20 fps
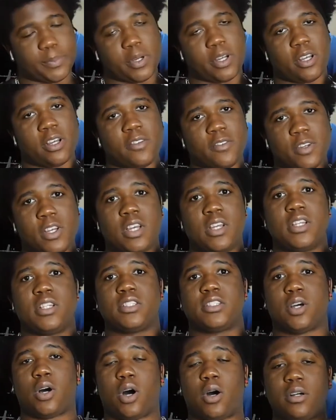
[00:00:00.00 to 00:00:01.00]
off.
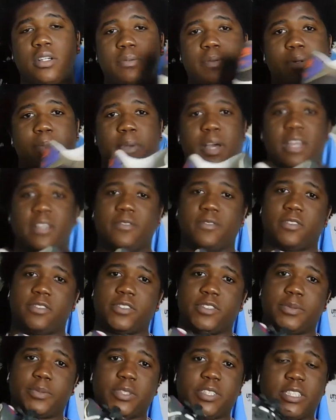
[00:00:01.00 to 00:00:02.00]
So always be mindful of
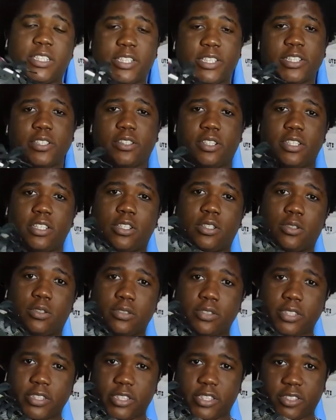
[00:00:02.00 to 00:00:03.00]
the material on the
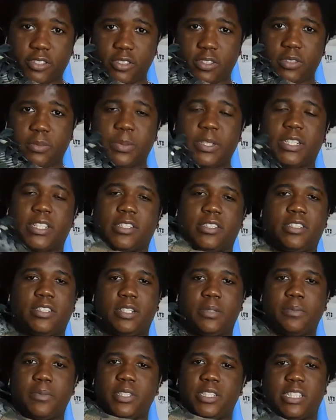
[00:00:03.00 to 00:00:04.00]
older shoes, because
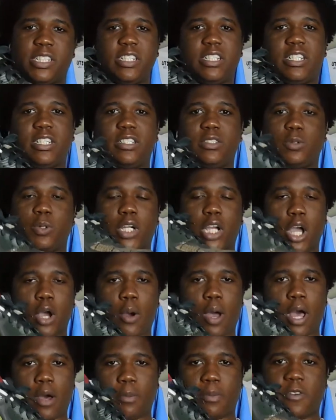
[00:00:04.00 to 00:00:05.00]
some materials will go
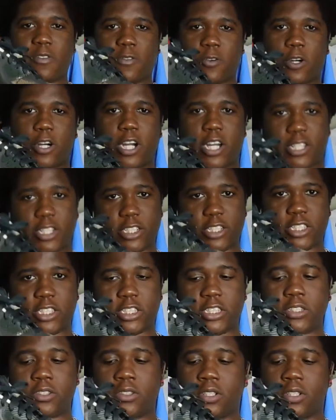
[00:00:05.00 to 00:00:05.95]
out before others do.